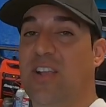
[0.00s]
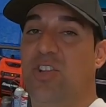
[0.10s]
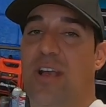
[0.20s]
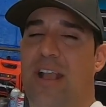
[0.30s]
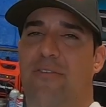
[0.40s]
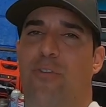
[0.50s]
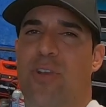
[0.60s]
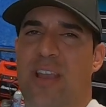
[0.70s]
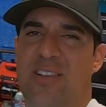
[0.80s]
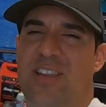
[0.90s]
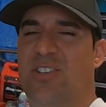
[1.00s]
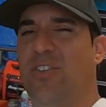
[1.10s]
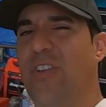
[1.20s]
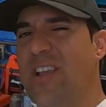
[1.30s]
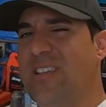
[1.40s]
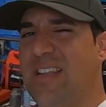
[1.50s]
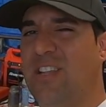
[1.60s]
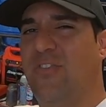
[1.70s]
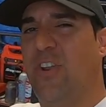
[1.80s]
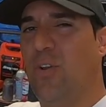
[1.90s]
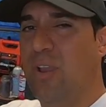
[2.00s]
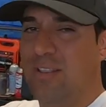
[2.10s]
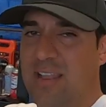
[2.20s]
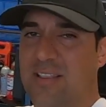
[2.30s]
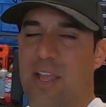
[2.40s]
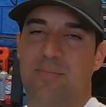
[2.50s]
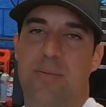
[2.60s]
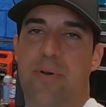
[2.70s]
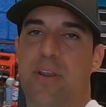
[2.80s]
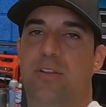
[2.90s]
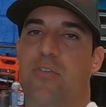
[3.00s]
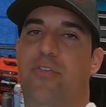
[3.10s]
That's all I got for you guys today. So if you guys like this video, hit that thumbs up button and